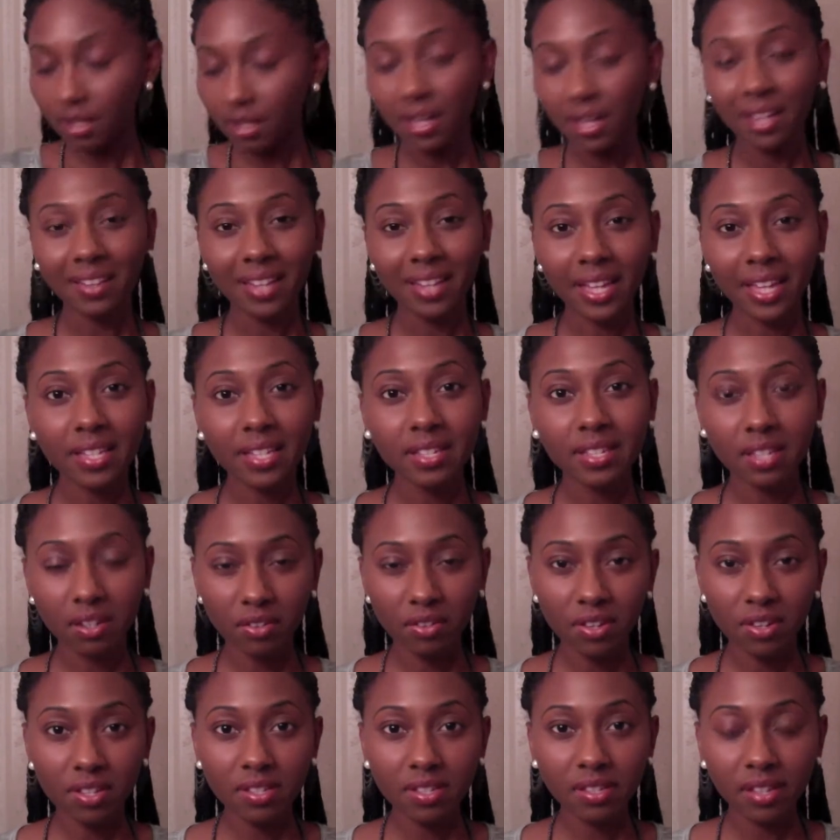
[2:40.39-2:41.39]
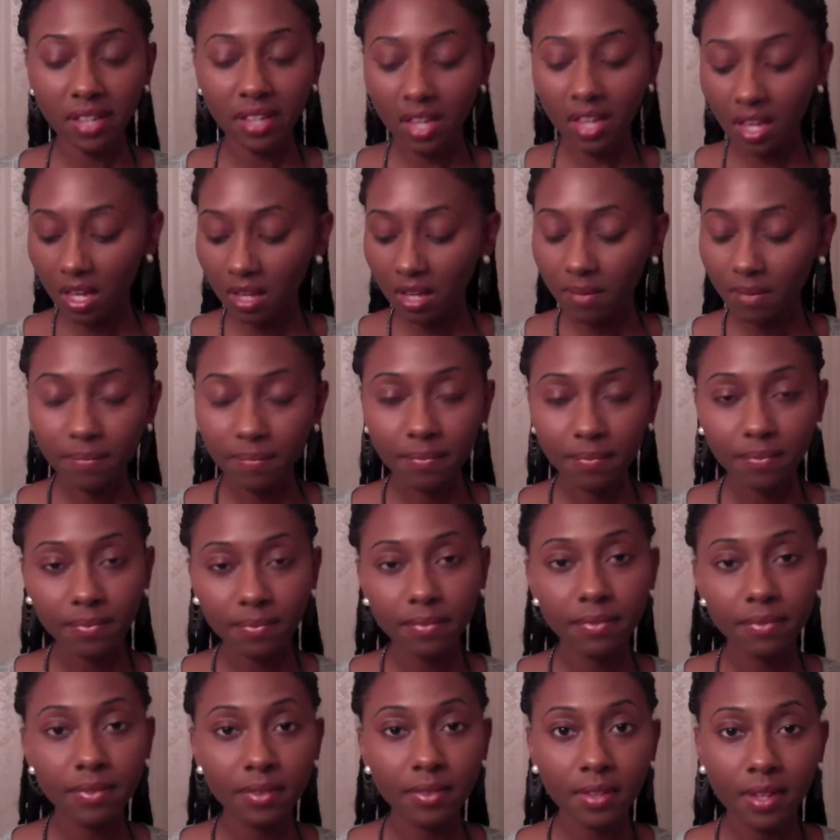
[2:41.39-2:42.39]
Like seriously,
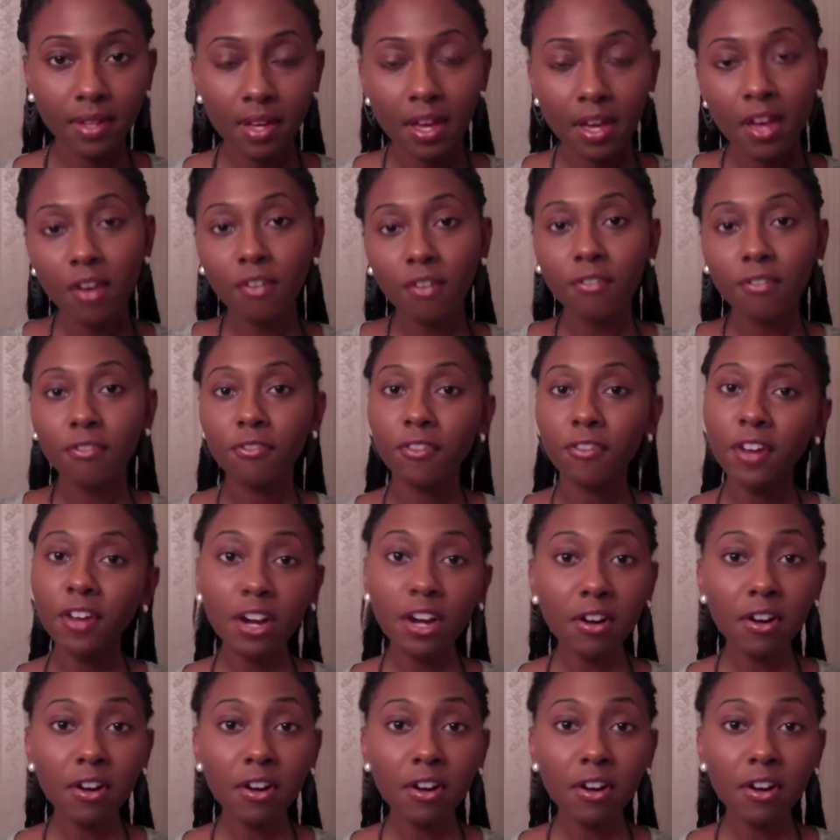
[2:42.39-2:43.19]
figure